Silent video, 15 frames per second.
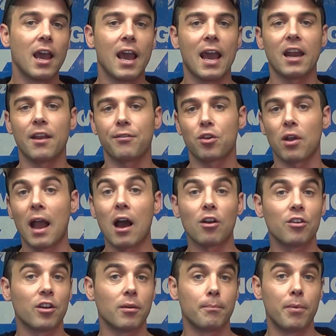And if you're out
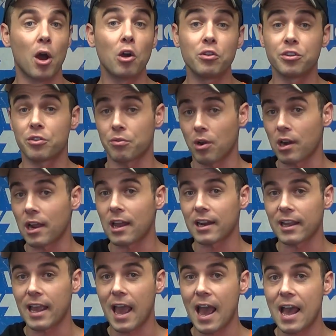on a boat and you run out of
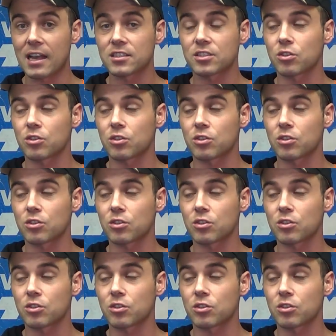gas,